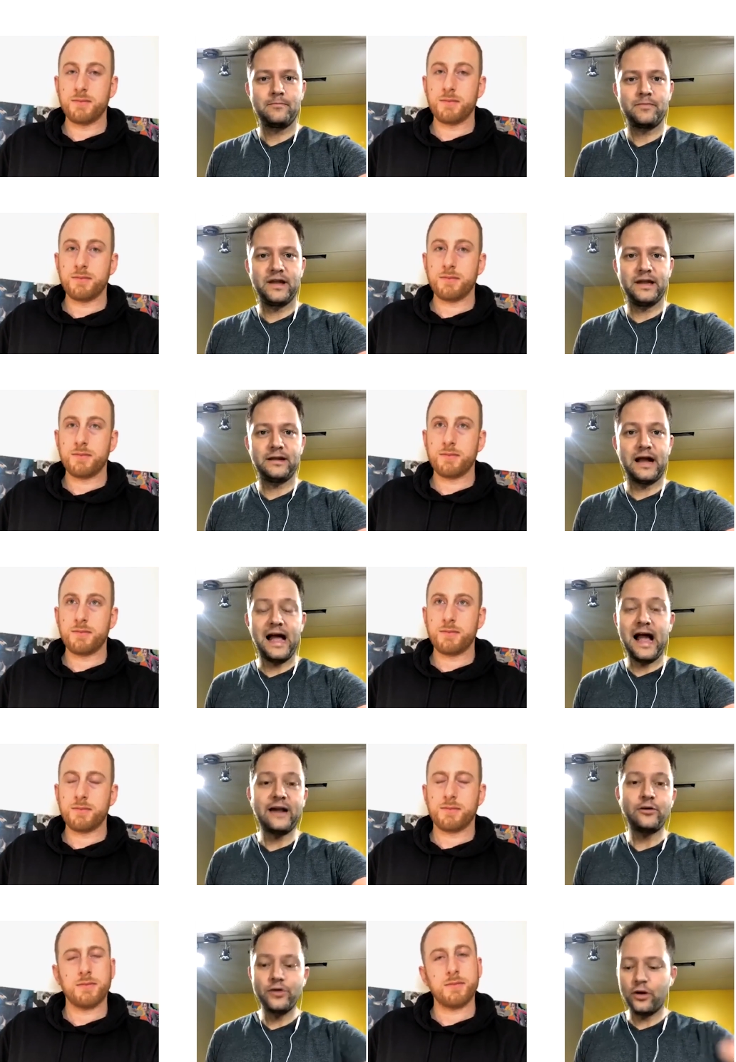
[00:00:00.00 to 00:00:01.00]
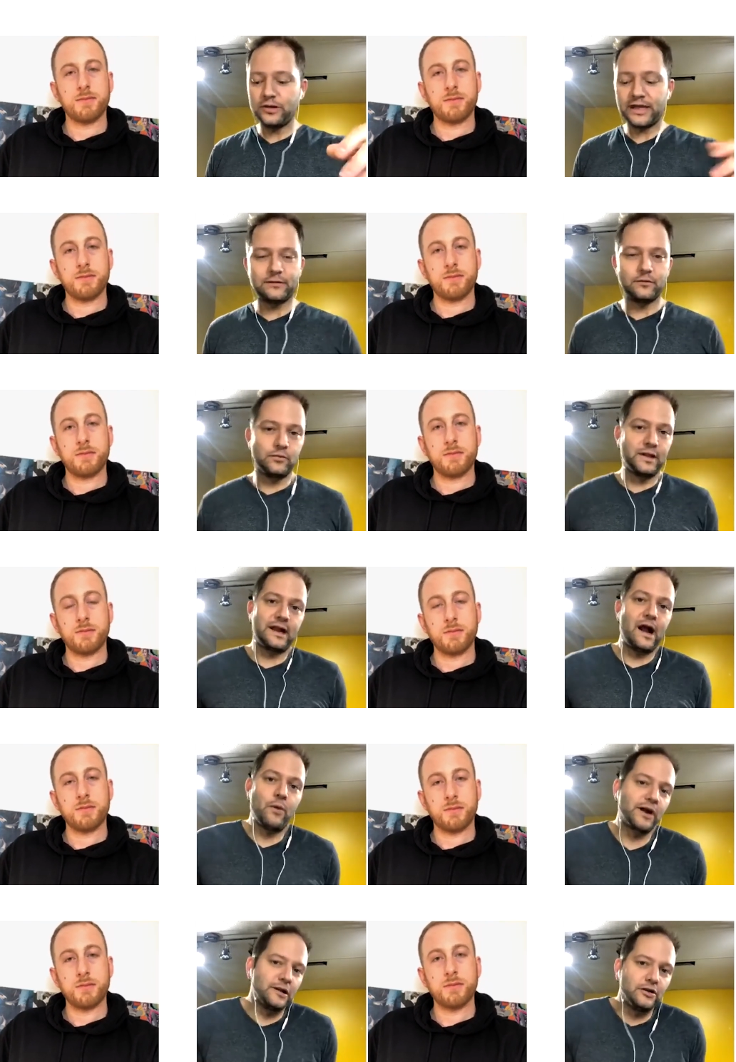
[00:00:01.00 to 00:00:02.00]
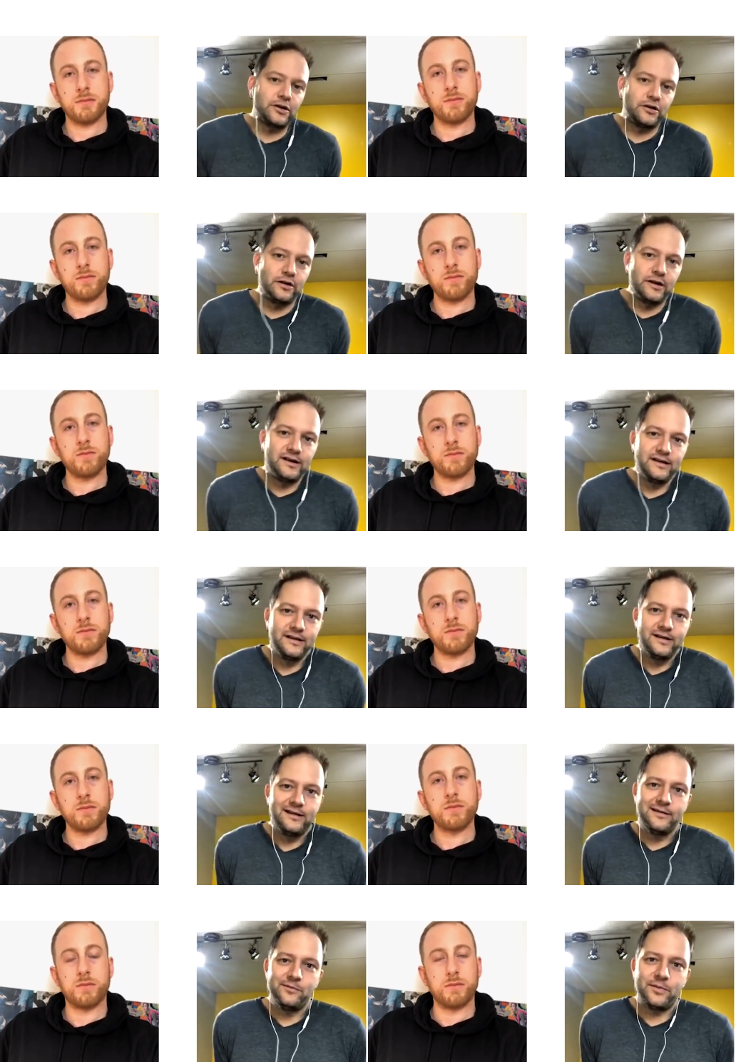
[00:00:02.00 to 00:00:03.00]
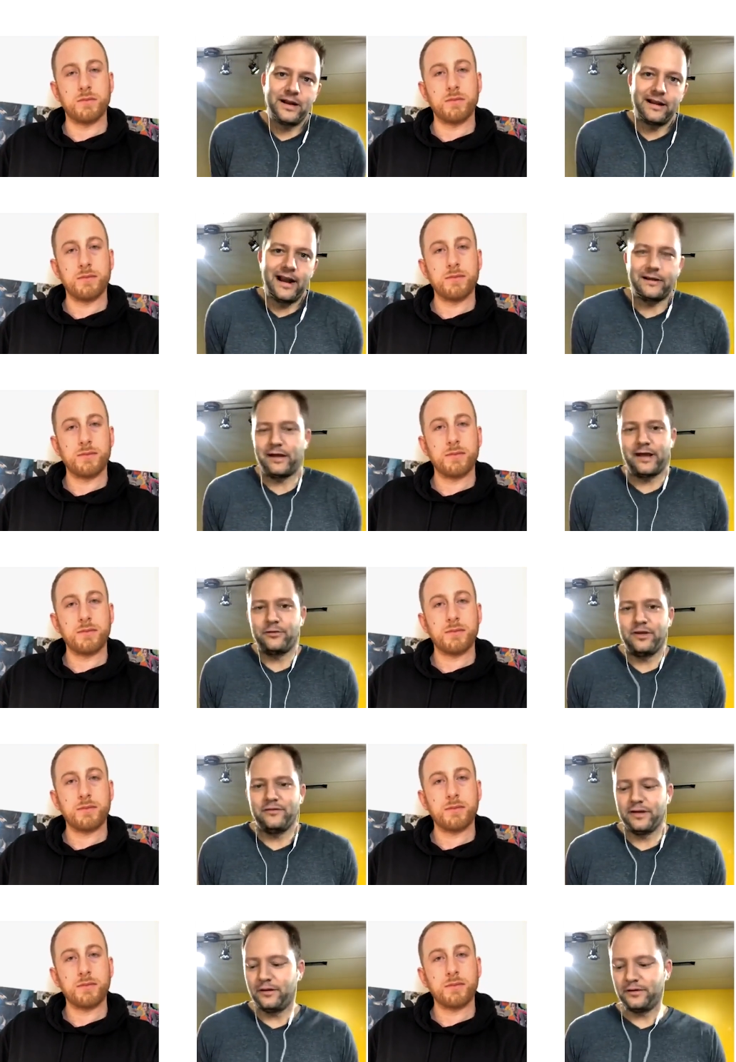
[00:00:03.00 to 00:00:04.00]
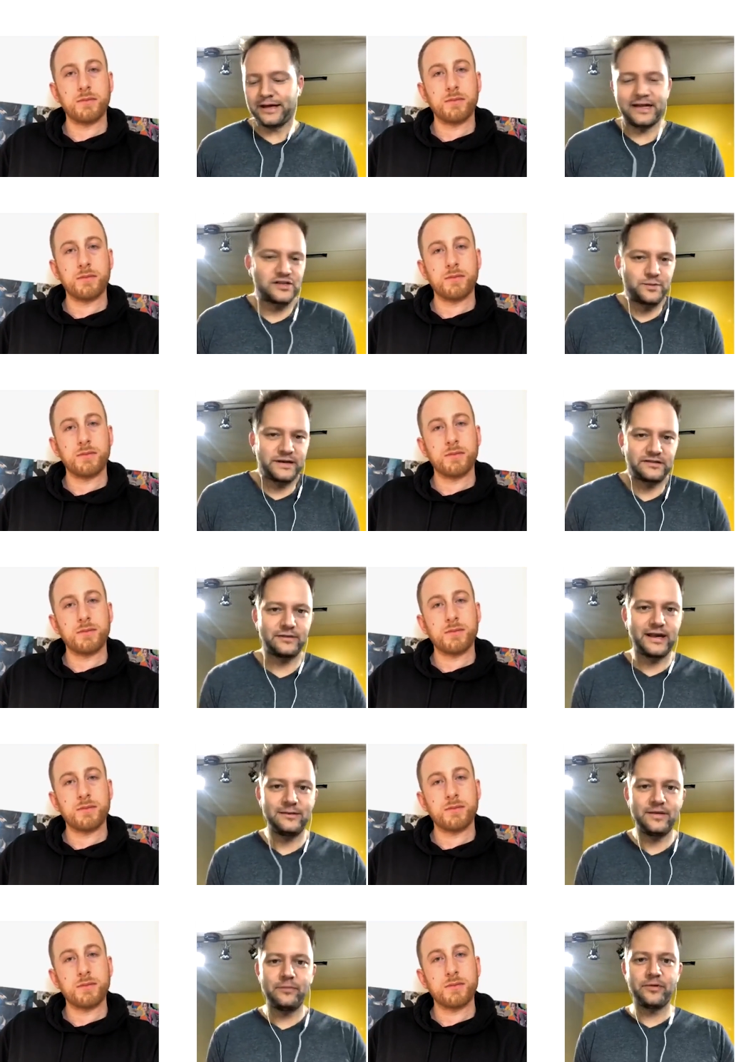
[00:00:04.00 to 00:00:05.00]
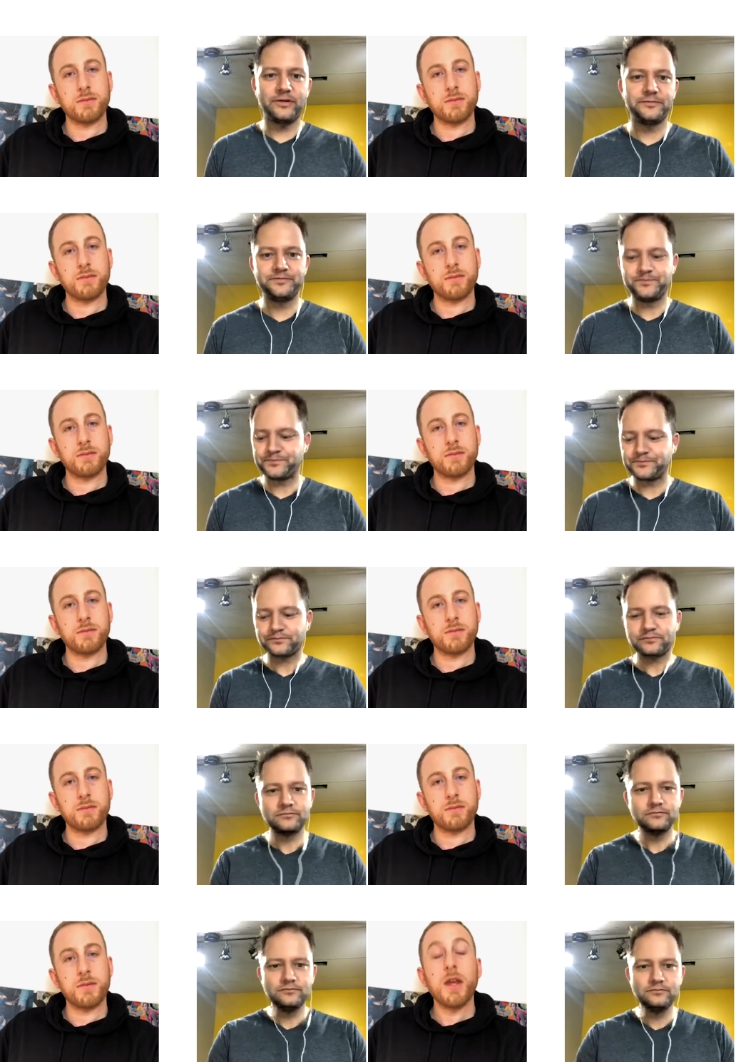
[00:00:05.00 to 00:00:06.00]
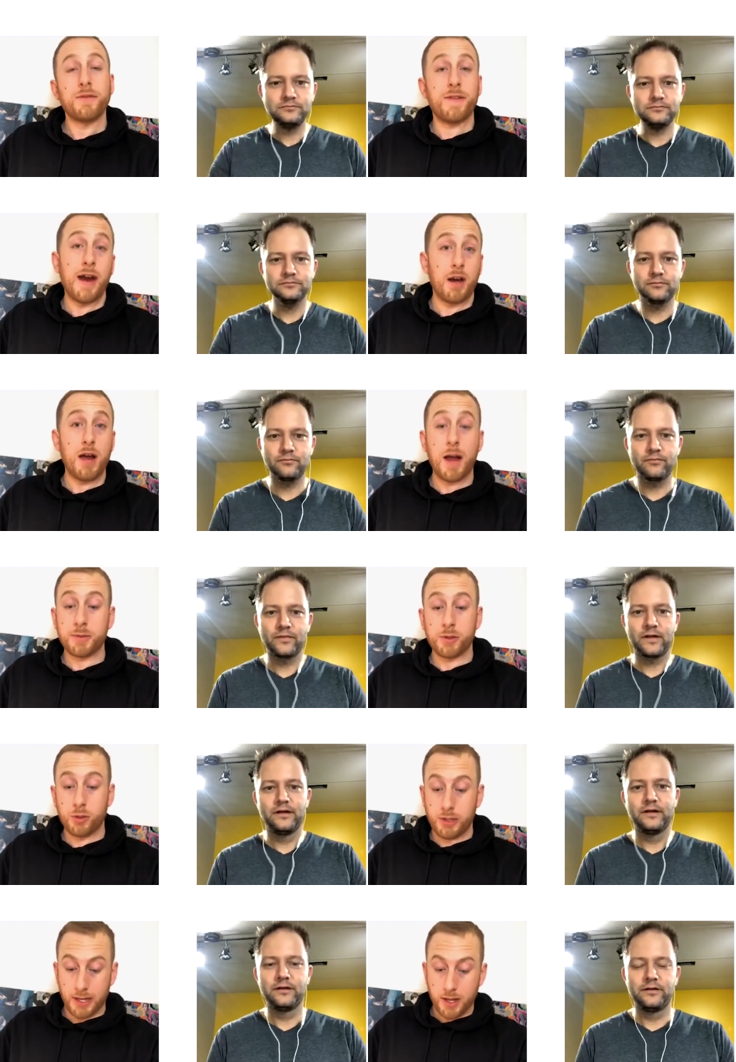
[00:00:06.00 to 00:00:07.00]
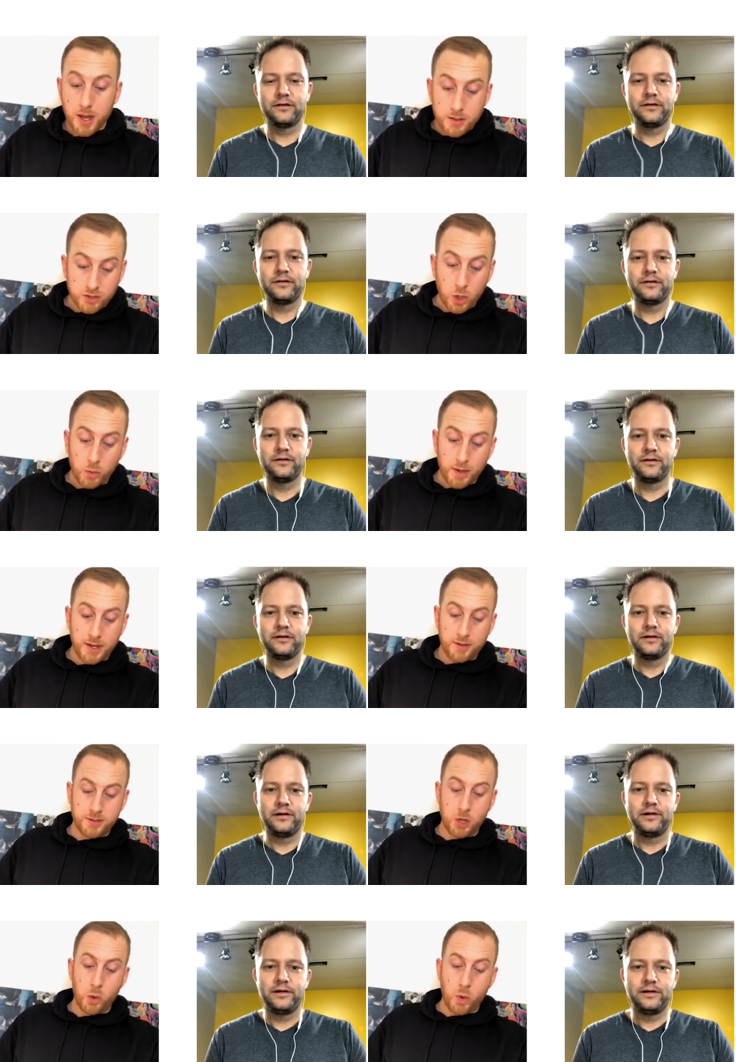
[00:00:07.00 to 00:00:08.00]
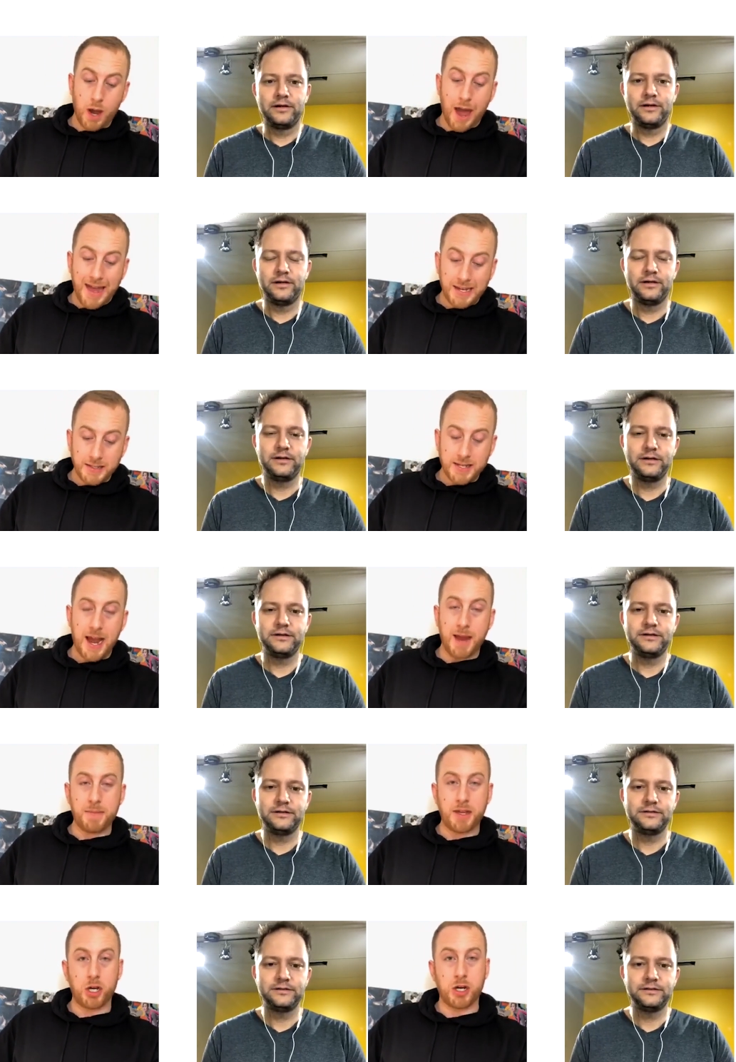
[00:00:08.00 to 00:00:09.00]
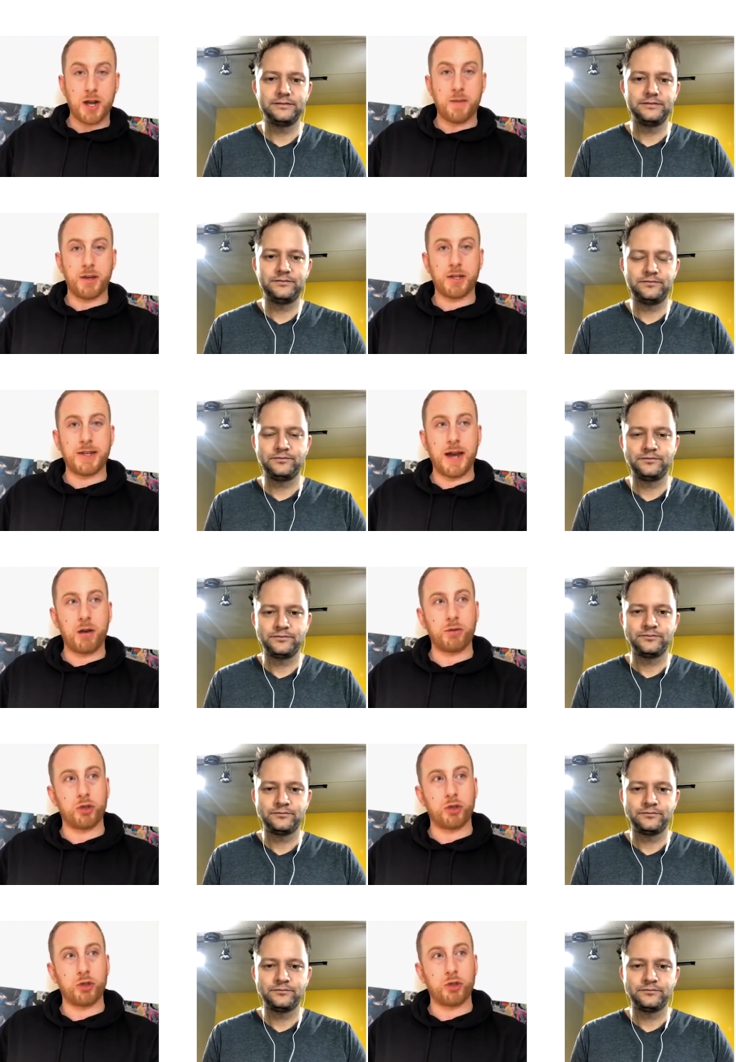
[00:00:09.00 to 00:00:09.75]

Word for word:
Speaker 1: Like, I, I don't know, like, like I want to look good, mm. but I don't, I don't even know. Like, I just picked a random number.
Speaker 2: Fair. Absolutely. So when, it, so anytime that you're coming down